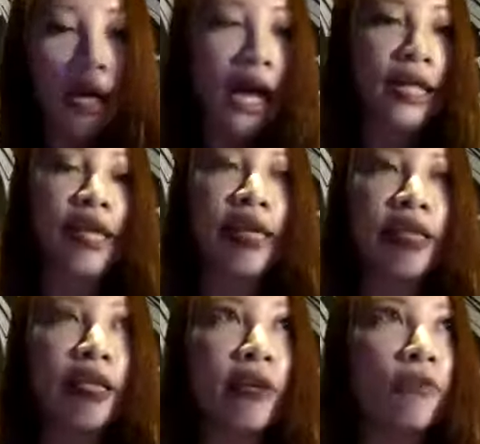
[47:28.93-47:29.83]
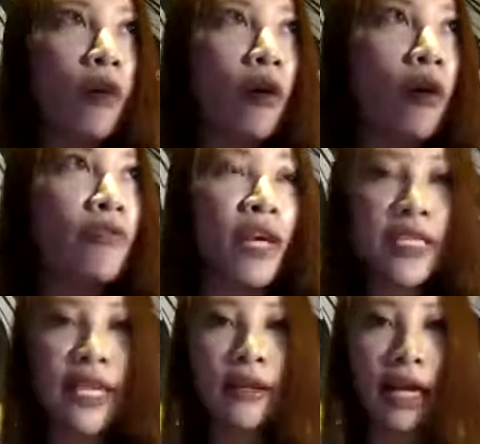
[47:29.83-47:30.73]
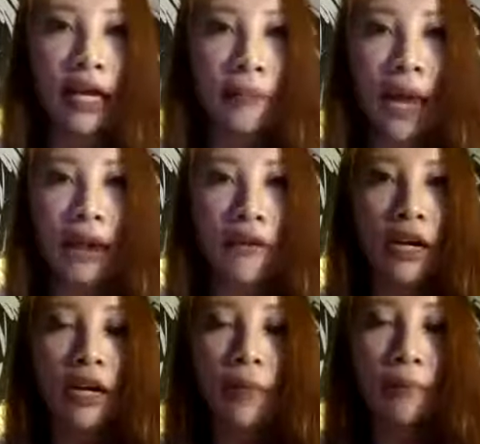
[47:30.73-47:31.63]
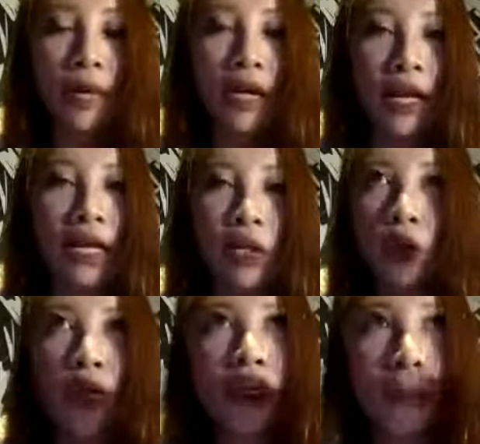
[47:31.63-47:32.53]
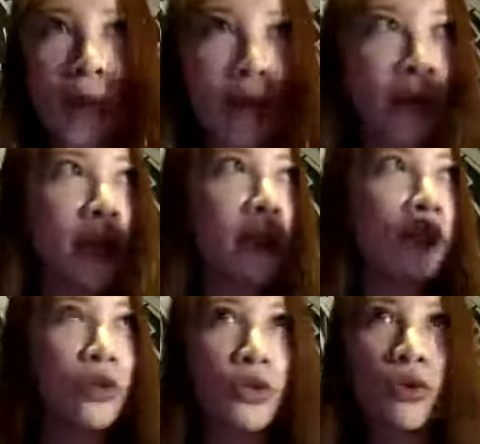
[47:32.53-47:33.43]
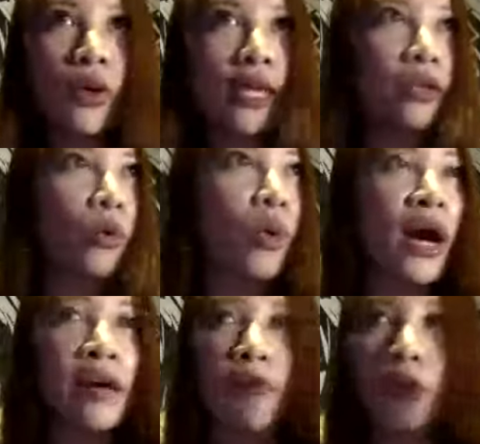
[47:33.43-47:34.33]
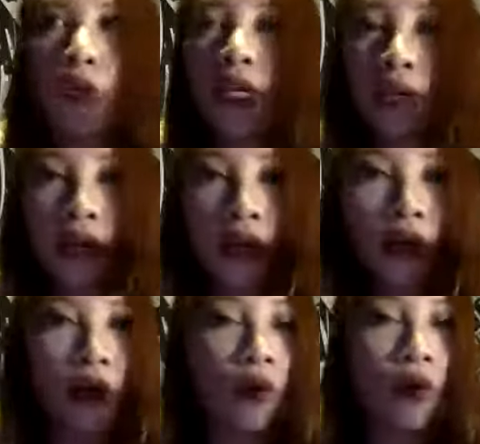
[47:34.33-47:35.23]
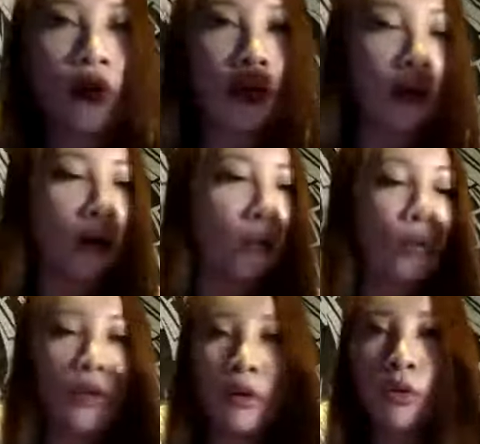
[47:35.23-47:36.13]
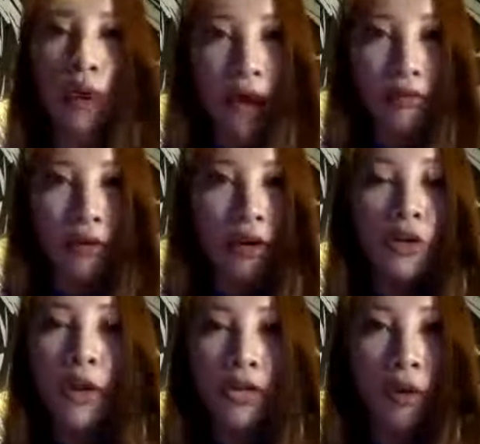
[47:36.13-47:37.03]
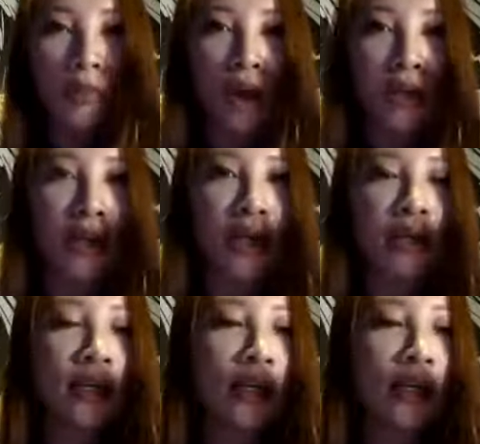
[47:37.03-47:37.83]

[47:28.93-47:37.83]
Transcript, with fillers: Are they kids involved? Is it like the parent, uh, like you and your parents, or you and your wife, or you and your or, or, or whoever, you and your brother?